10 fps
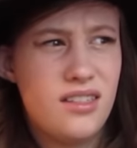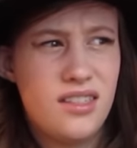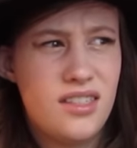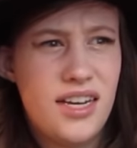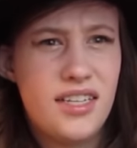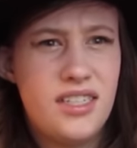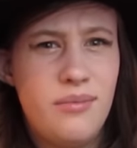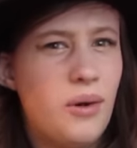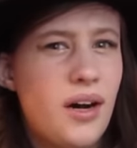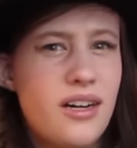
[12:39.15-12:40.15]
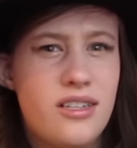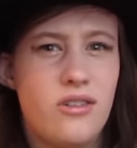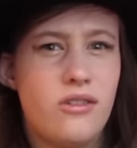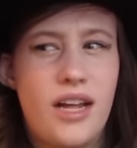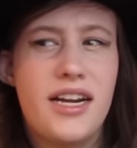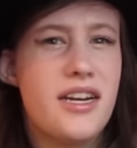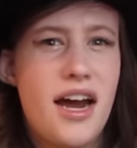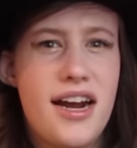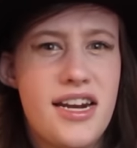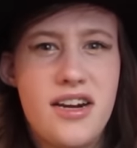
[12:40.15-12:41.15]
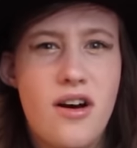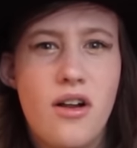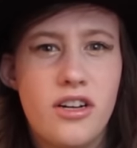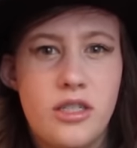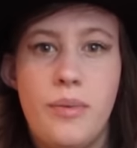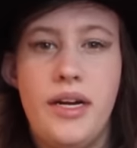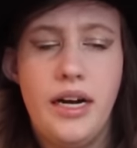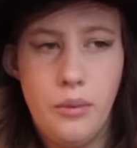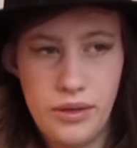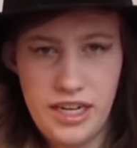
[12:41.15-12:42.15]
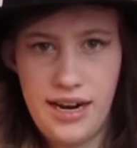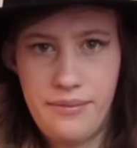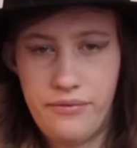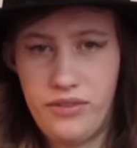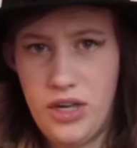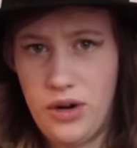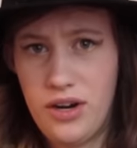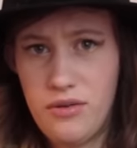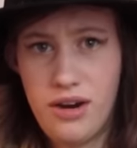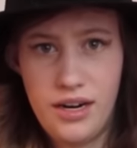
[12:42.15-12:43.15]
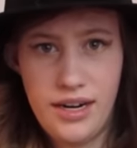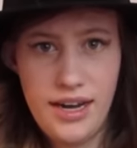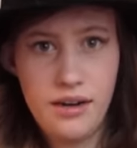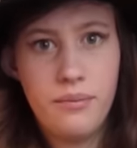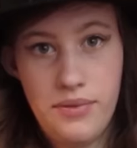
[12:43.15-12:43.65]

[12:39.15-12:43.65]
$60 or like $90, depending on what time of year you got it at.